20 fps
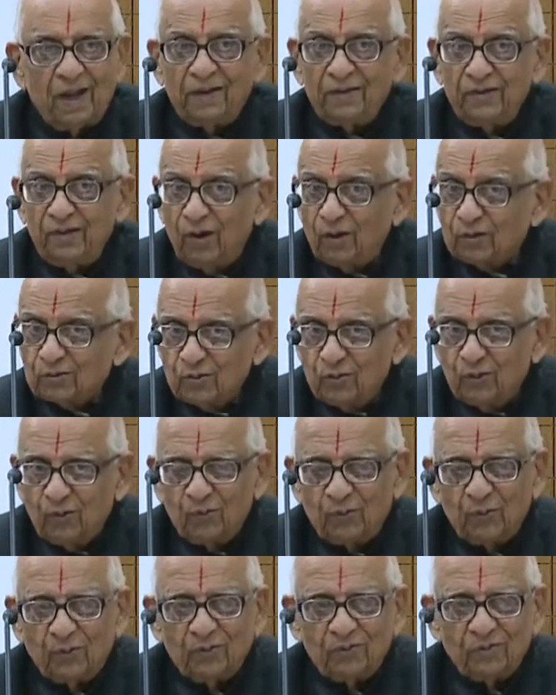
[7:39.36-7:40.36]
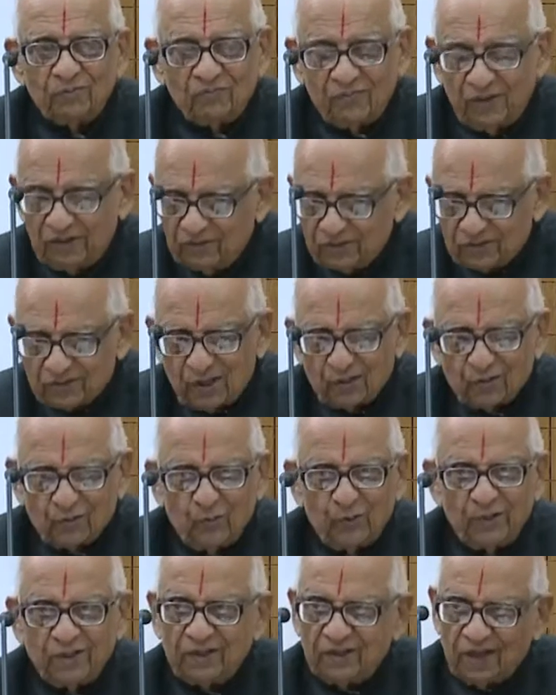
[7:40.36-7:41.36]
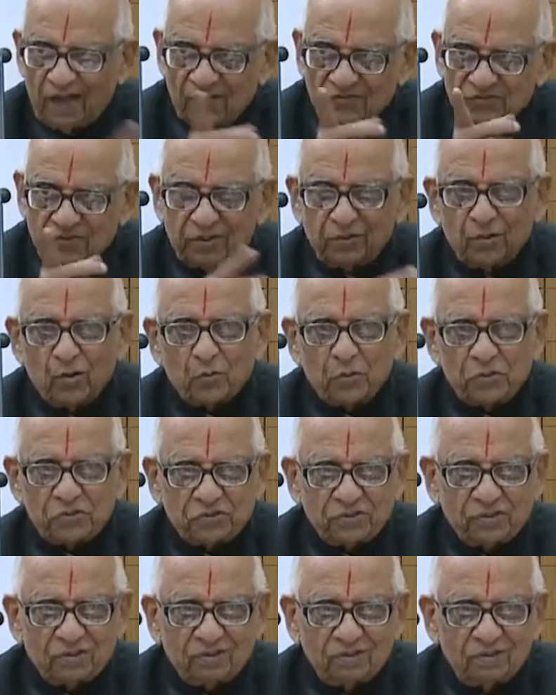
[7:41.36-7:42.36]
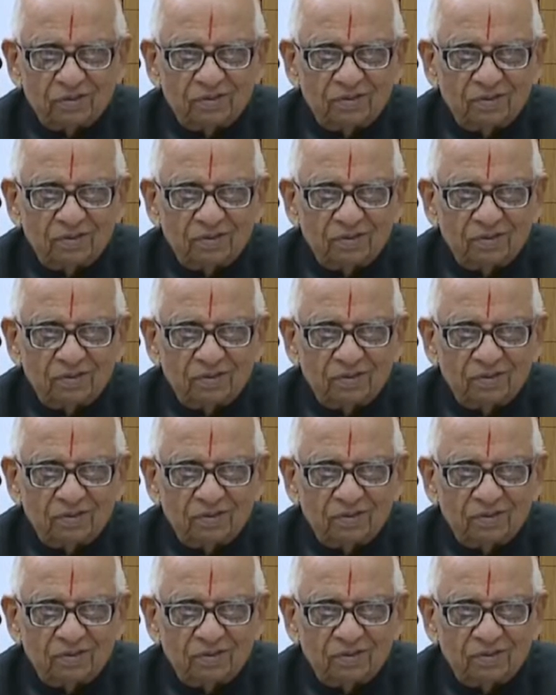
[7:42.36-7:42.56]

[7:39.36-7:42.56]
And he also, when he was concluding in answering your question,